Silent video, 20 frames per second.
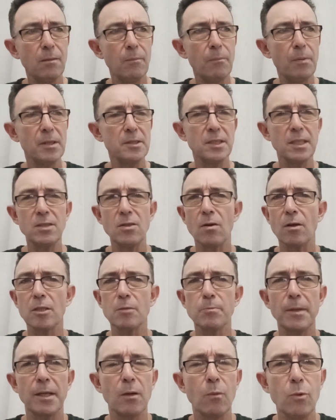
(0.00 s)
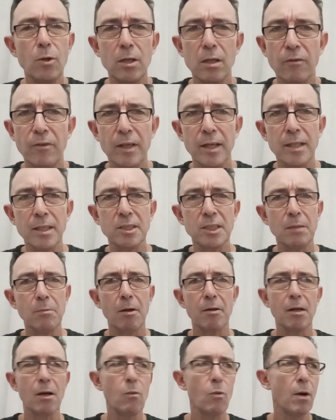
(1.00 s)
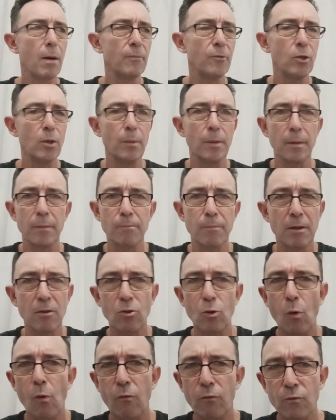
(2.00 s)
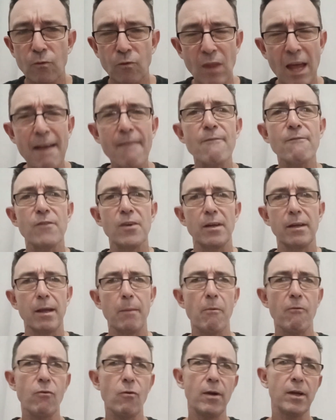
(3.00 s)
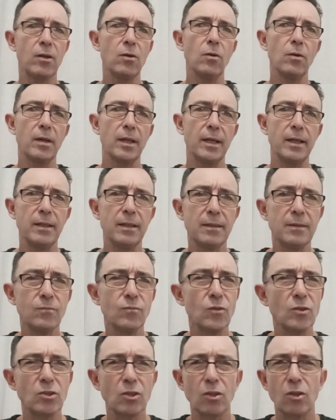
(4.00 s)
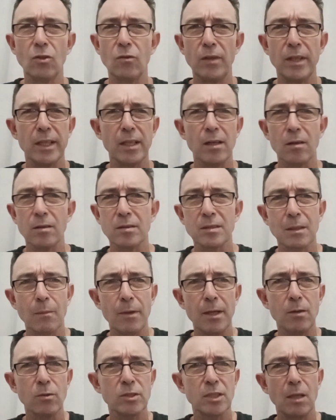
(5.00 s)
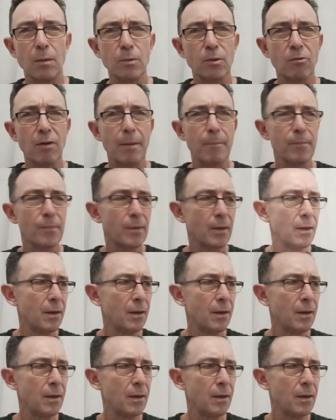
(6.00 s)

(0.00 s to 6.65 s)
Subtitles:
But she's not going to speak a word of English, she won't know what I'm doing. And thankfully, before I got there, the security guard and someone else helped her up.